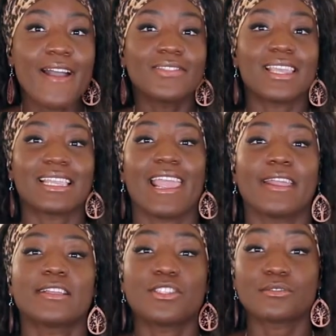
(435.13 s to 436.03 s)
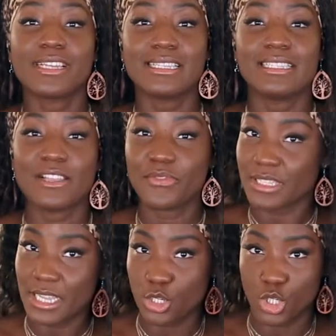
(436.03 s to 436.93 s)
The characteristic for
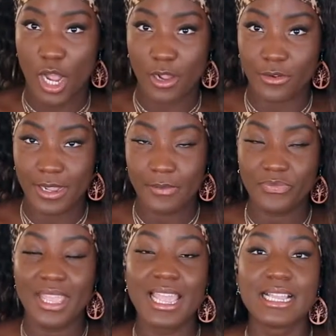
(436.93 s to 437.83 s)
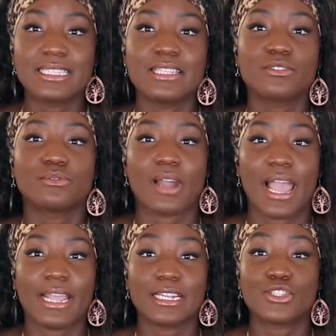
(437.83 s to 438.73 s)
this chakra is the
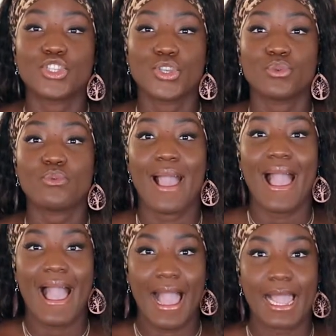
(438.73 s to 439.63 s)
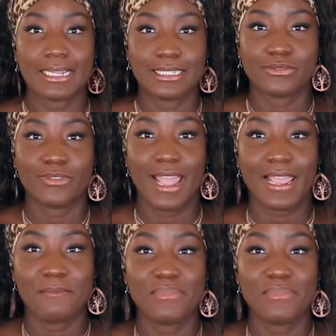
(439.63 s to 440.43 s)
right to act, right?